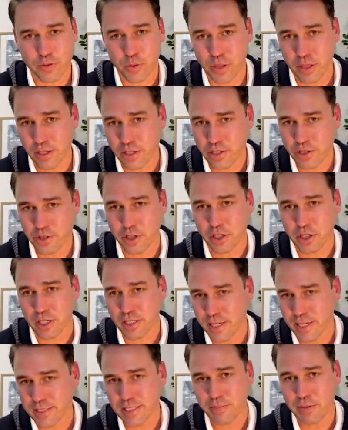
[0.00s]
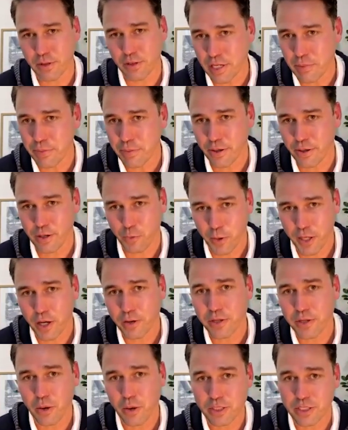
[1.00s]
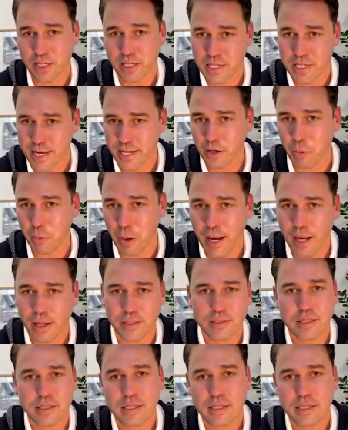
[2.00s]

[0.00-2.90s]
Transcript: within the 2-year contestability period, we all know it's going to take a while.